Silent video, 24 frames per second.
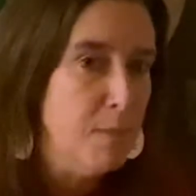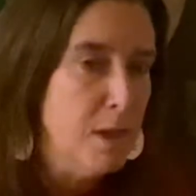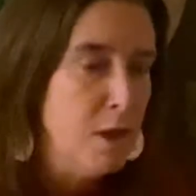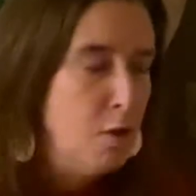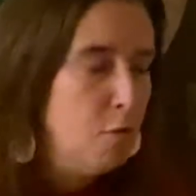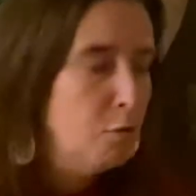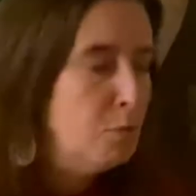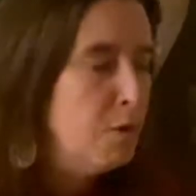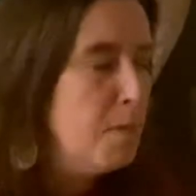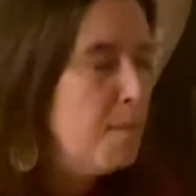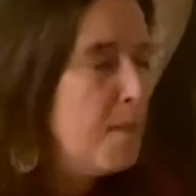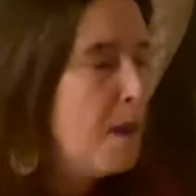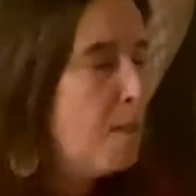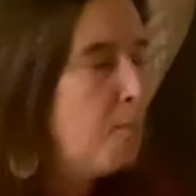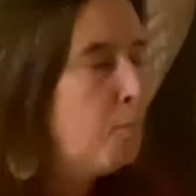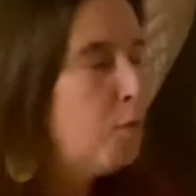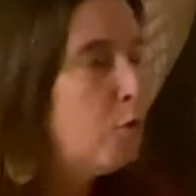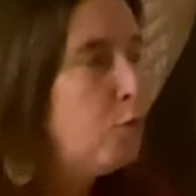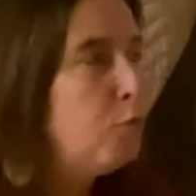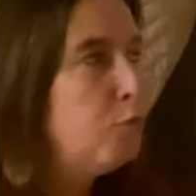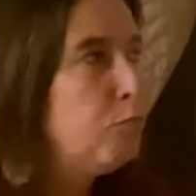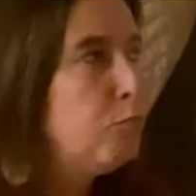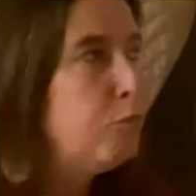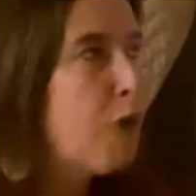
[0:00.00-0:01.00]
Remember,
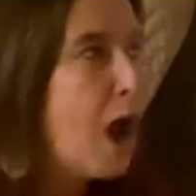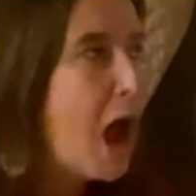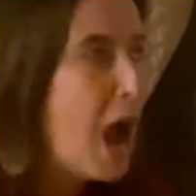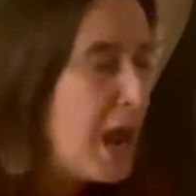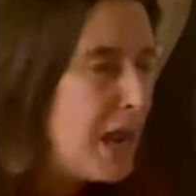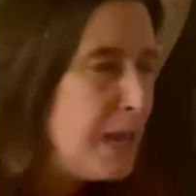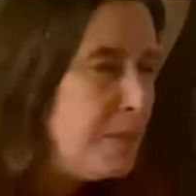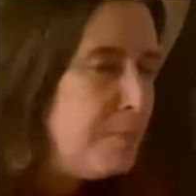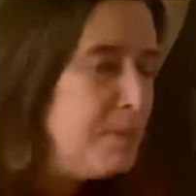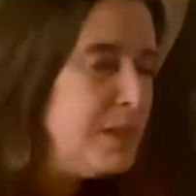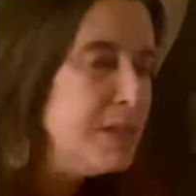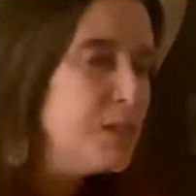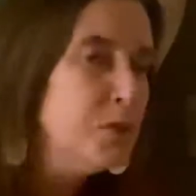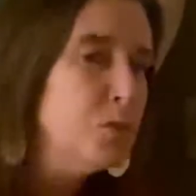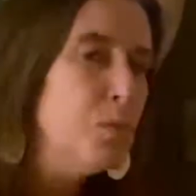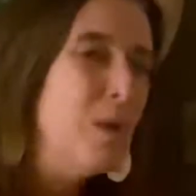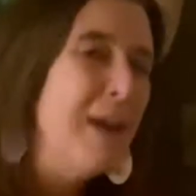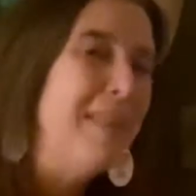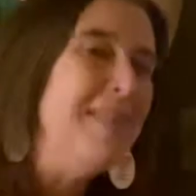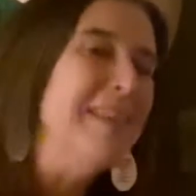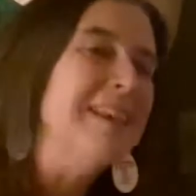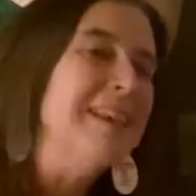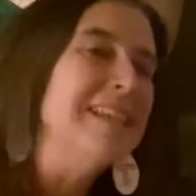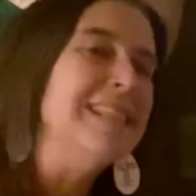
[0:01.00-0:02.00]
rhyme is when
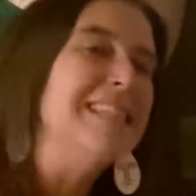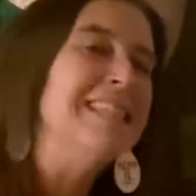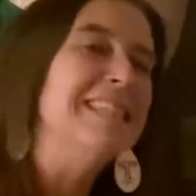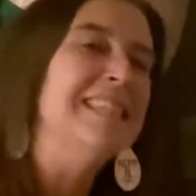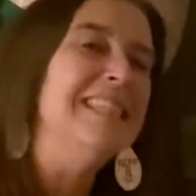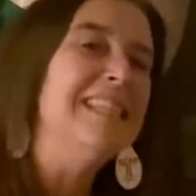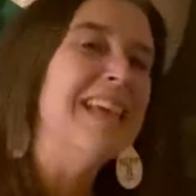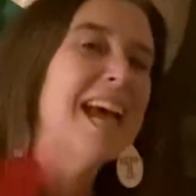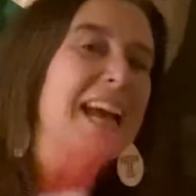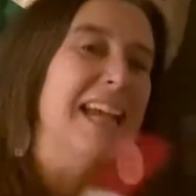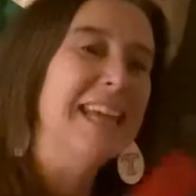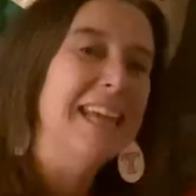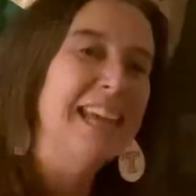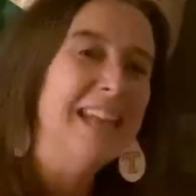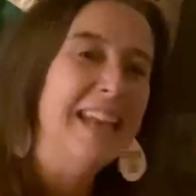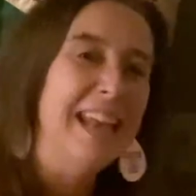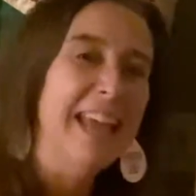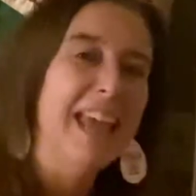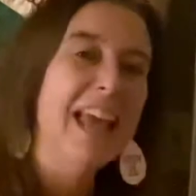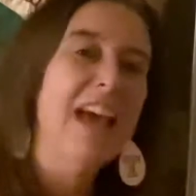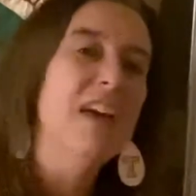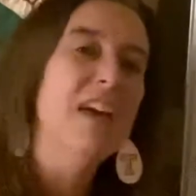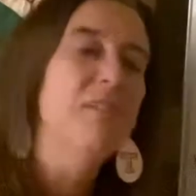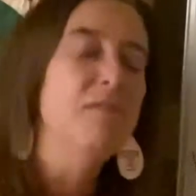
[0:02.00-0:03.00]
the second
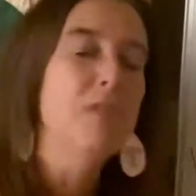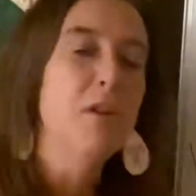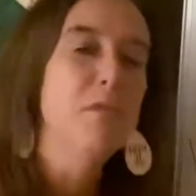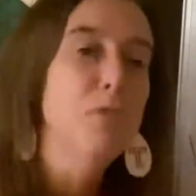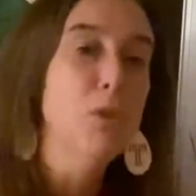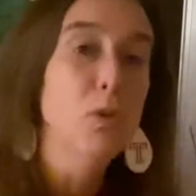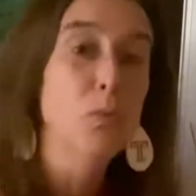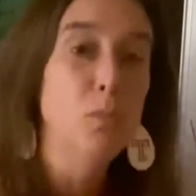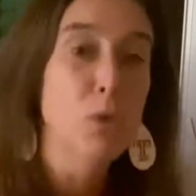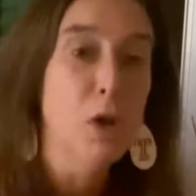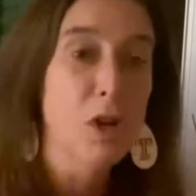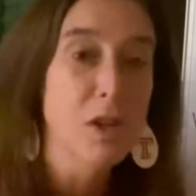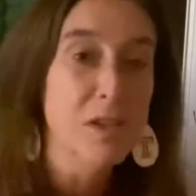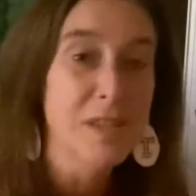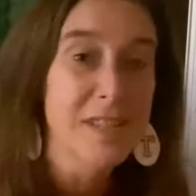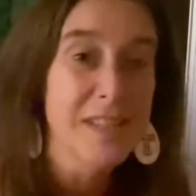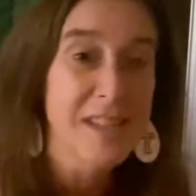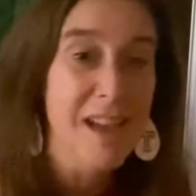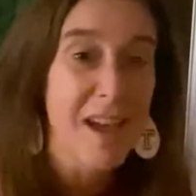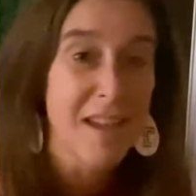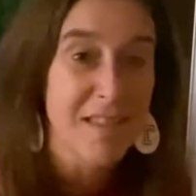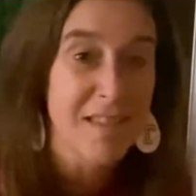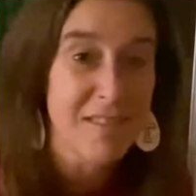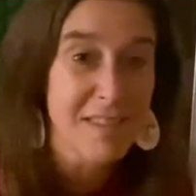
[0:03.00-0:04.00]
half of the word
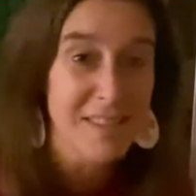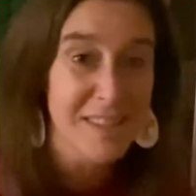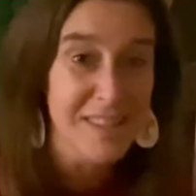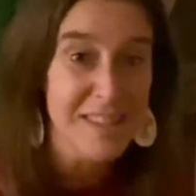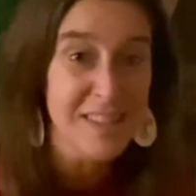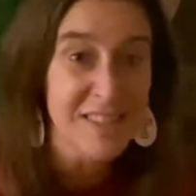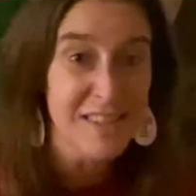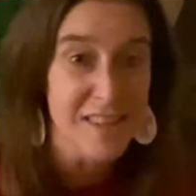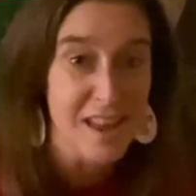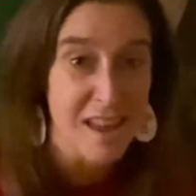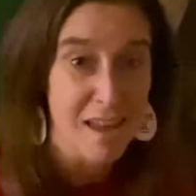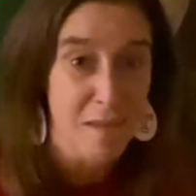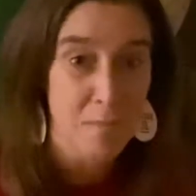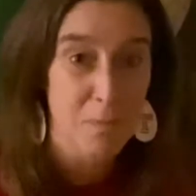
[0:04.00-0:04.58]
sounds the same,